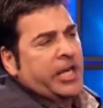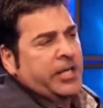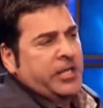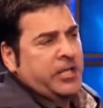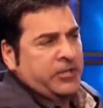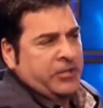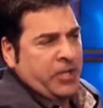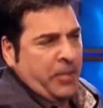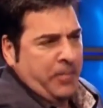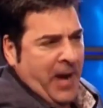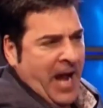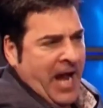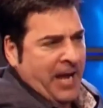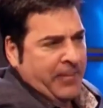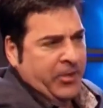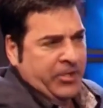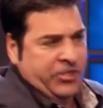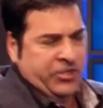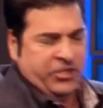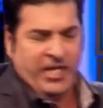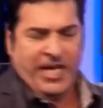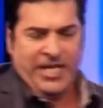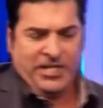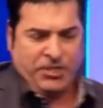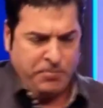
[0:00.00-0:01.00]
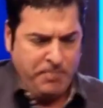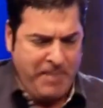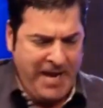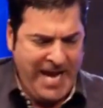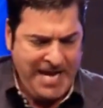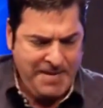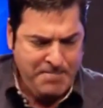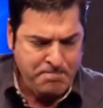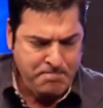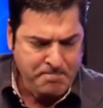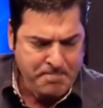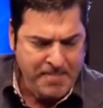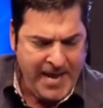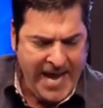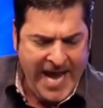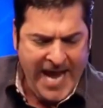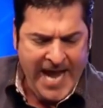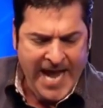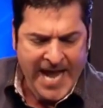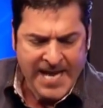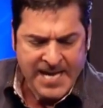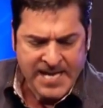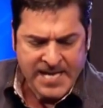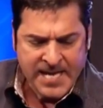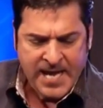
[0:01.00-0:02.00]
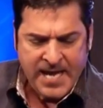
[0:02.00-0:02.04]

the Bible says, made man,